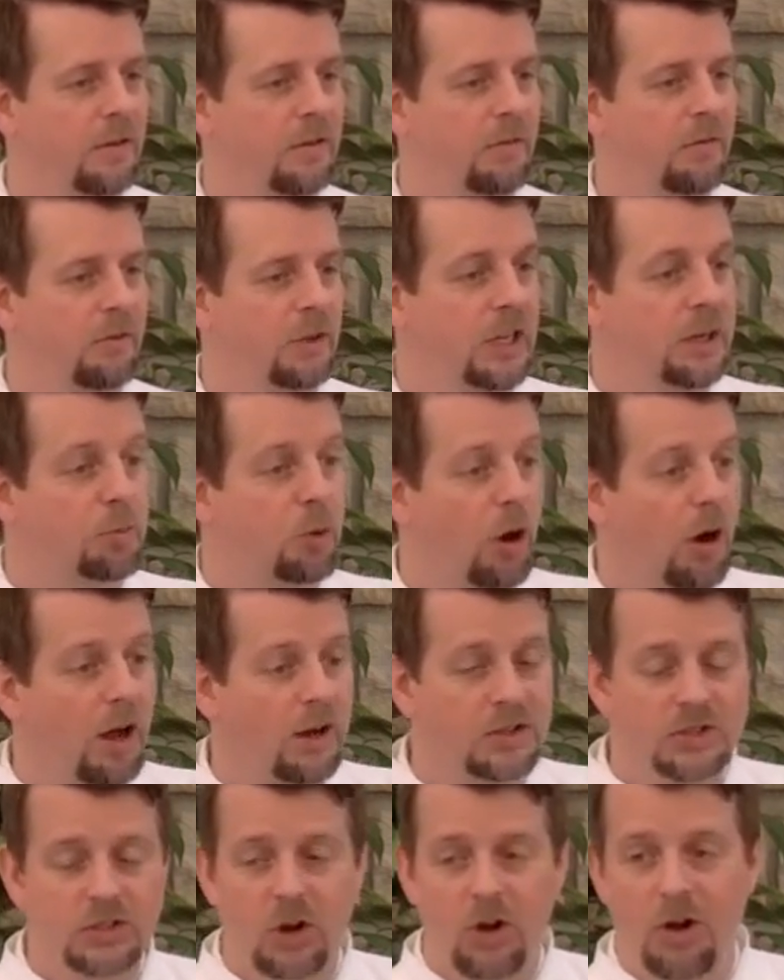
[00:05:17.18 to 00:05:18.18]
He brought
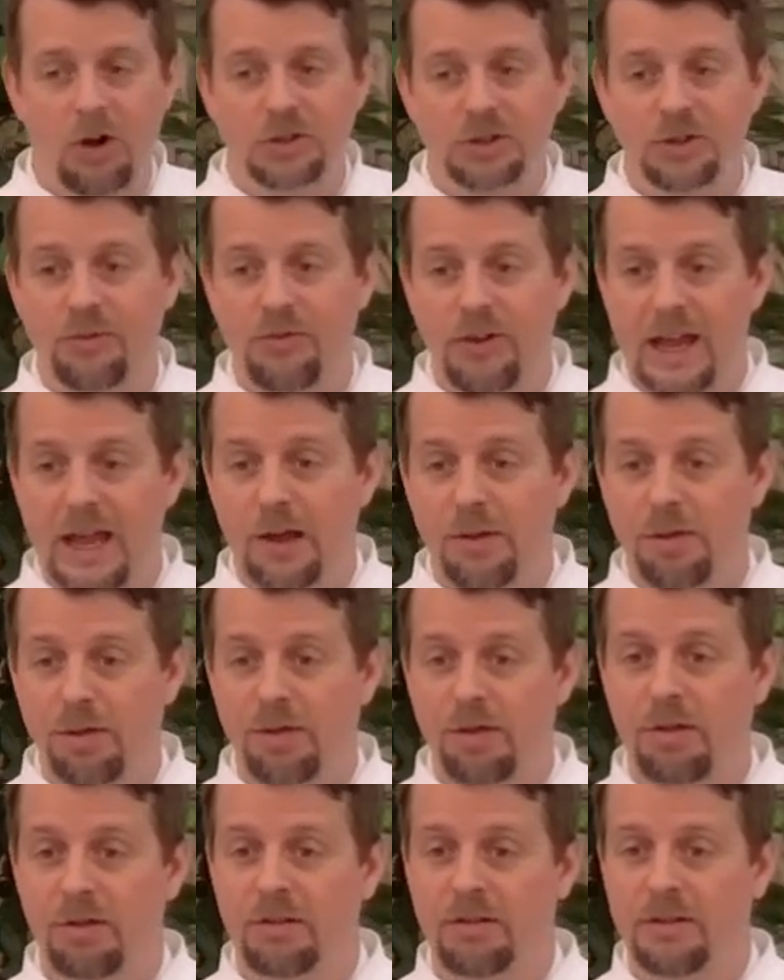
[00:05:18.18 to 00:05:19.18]
Saul to faith
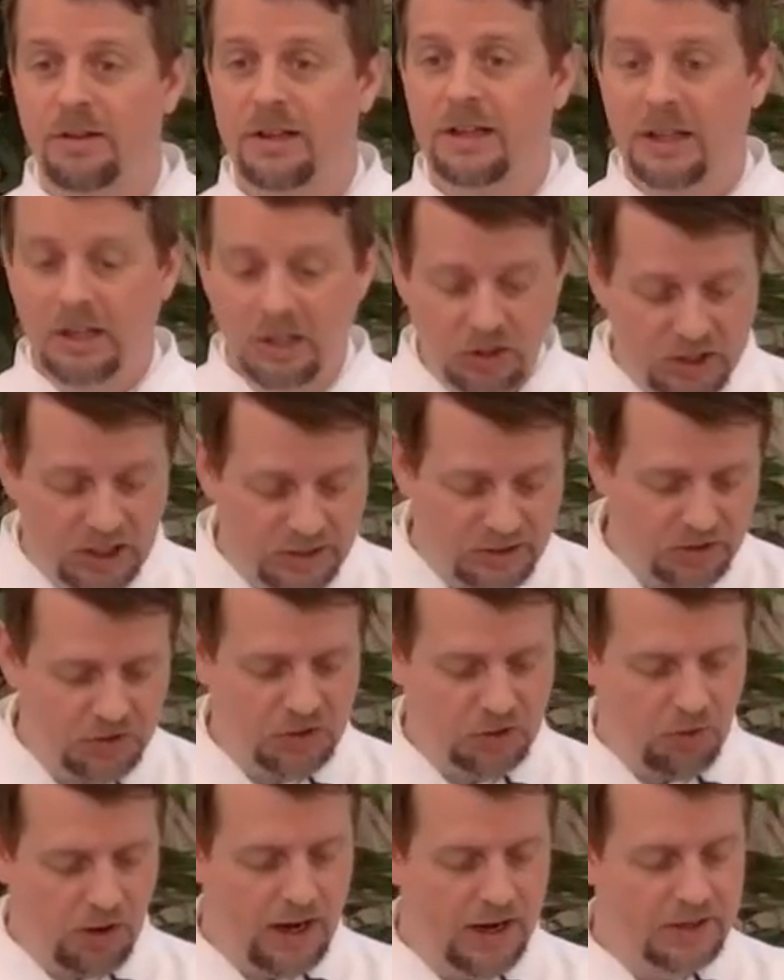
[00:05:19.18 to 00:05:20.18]
in Jesus
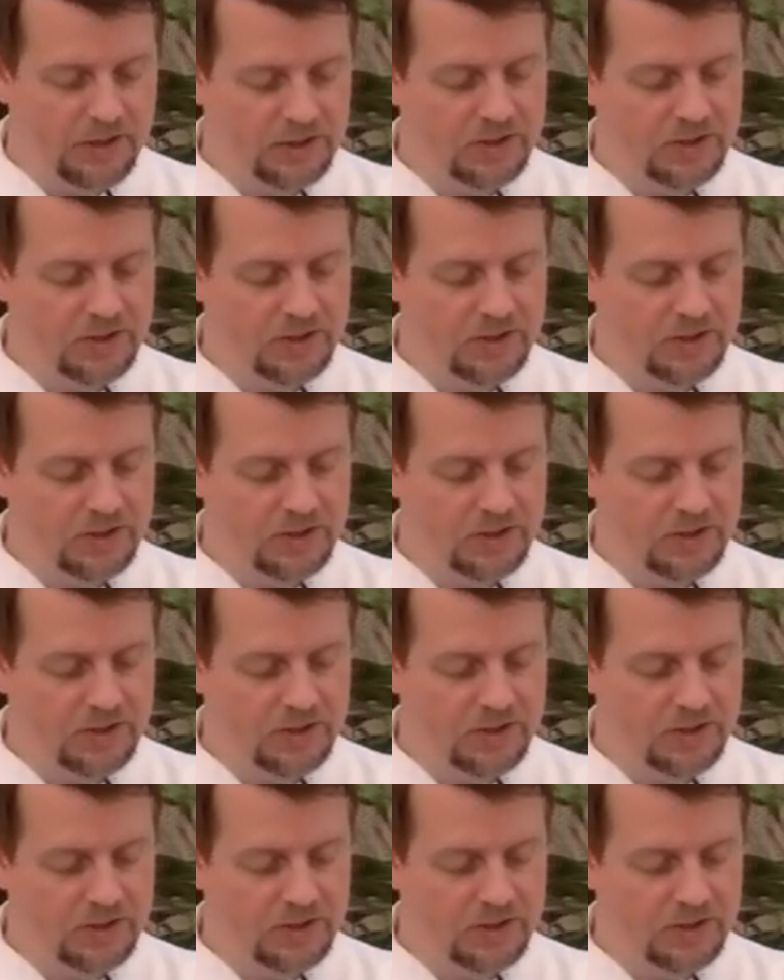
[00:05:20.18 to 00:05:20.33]
Christ,